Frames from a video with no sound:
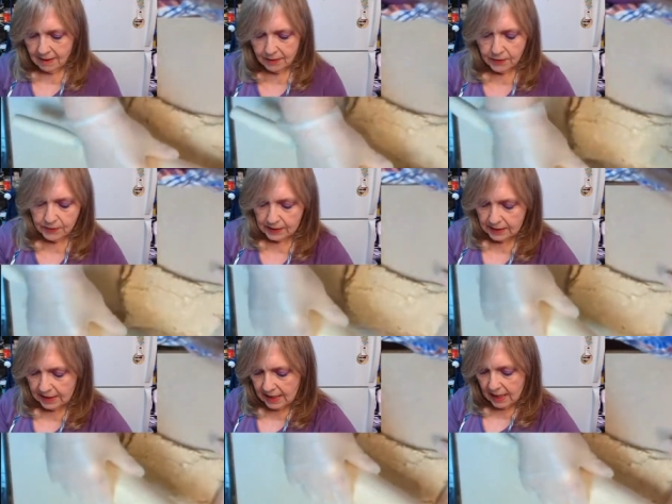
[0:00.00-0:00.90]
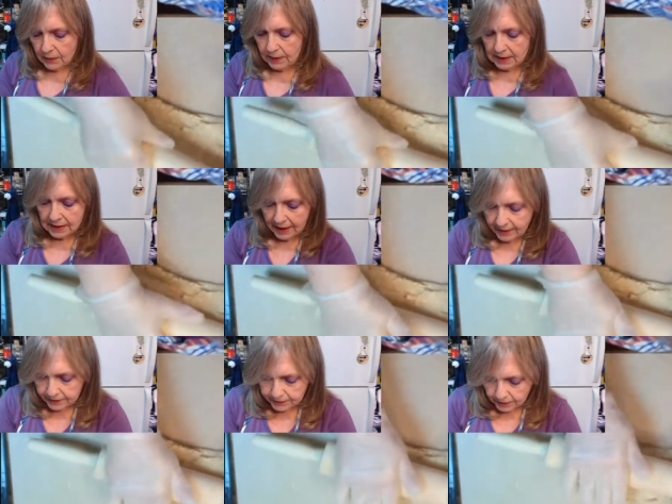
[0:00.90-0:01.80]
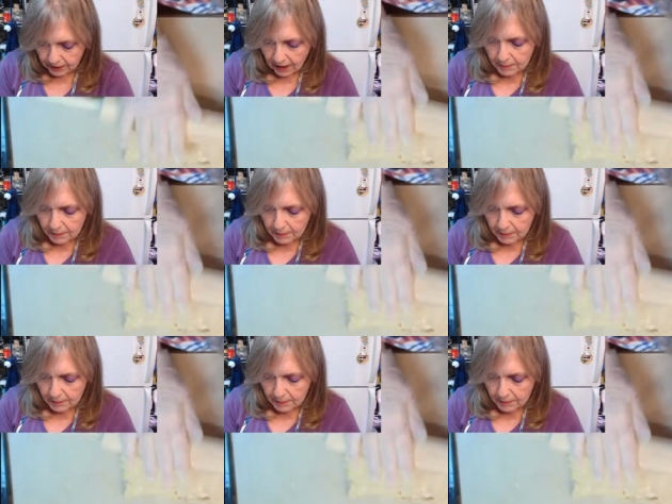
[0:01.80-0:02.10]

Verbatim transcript: Now you can see how these layers are